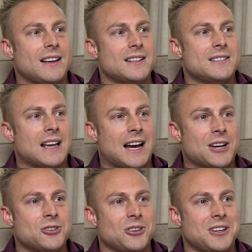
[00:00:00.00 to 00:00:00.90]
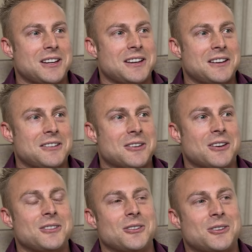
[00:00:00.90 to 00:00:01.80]
it's actually an
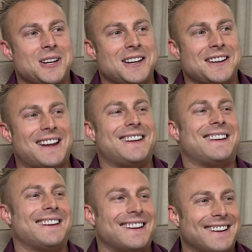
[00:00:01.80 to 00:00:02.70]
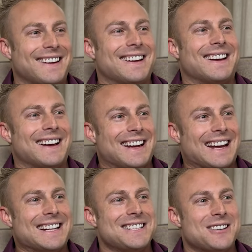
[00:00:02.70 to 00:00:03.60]
unlearning. Yes,
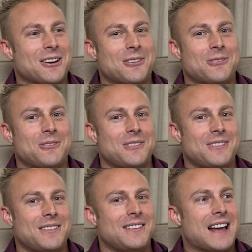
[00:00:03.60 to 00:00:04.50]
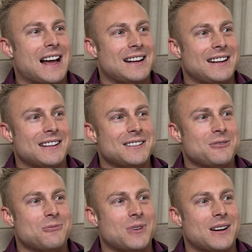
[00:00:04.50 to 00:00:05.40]
and so that
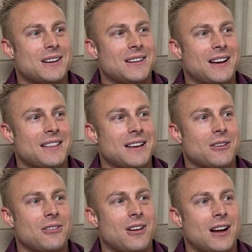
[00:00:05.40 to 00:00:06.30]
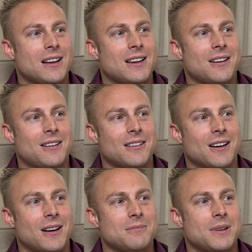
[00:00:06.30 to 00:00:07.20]
is where I think a lot get
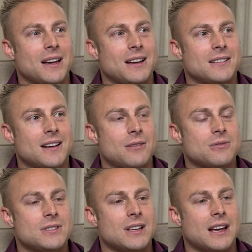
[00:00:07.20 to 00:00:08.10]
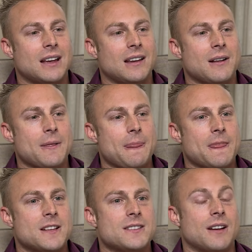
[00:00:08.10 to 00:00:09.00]
hung up, and I would say
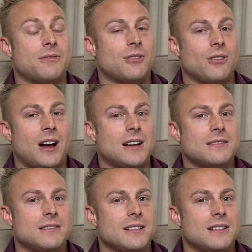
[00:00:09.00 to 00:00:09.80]
suffer a lot.